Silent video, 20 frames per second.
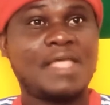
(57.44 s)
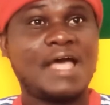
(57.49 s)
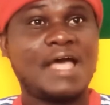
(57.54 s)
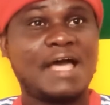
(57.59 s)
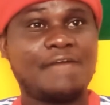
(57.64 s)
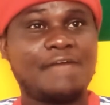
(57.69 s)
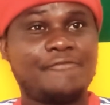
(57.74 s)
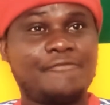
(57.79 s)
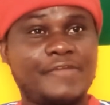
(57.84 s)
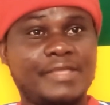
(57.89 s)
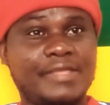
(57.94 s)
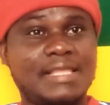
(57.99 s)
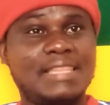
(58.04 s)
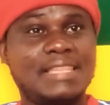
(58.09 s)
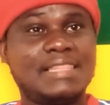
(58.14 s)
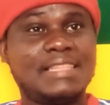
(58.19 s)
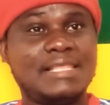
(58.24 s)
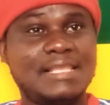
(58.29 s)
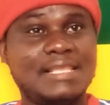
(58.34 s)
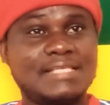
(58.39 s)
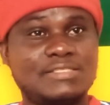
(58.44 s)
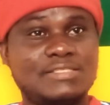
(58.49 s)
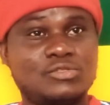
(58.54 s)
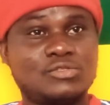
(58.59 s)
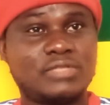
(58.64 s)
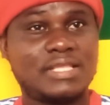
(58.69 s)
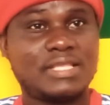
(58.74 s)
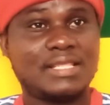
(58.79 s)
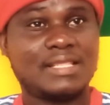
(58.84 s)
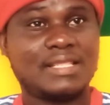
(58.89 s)
African leaders
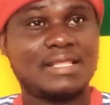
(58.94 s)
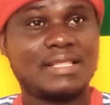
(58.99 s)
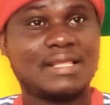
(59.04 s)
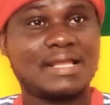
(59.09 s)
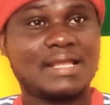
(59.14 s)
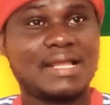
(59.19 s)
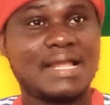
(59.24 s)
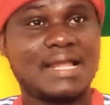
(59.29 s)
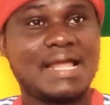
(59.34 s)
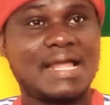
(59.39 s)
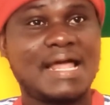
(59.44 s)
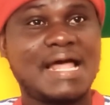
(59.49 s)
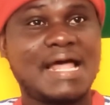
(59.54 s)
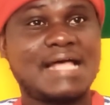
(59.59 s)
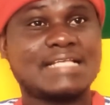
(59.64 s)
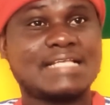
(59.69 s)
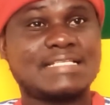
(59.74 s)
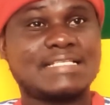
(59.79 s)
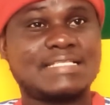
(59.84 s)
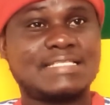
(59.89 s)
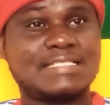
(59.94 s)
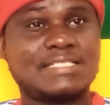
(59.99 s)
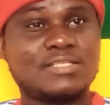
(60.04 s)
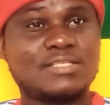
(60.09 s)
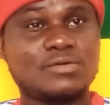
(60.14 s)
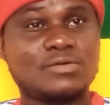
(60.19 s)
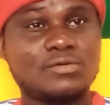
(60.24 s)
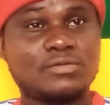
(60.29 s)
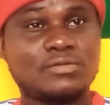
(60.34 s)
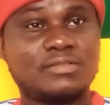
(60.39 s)
today, are
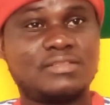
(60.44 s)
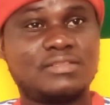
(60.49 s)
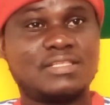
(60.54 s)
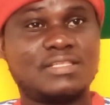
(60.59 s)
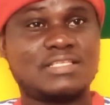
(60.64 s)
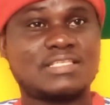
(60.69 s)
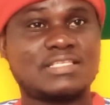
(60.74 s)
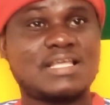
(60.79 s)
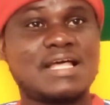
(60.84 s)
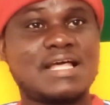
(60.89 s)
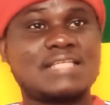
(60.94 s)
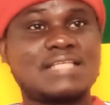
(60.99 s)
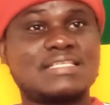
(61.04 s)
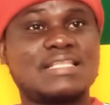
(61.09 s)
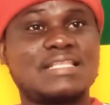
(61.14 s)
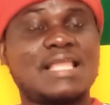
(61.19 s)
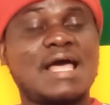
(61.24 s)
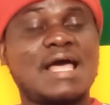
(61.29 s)
still discussing